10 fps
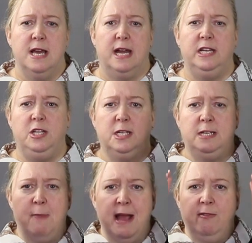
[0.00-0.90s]
and it just
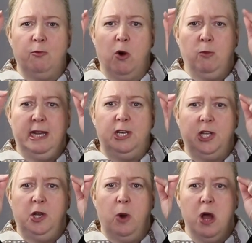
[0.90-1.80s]
depends what we
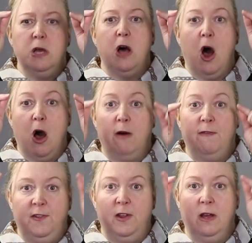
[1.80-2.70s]
do
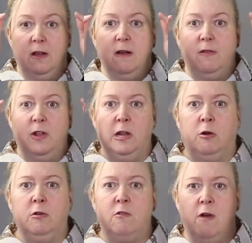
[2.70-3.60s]
after the
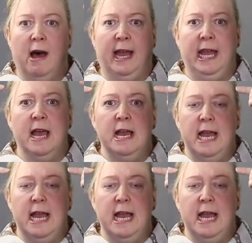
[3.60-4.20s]
longer eye.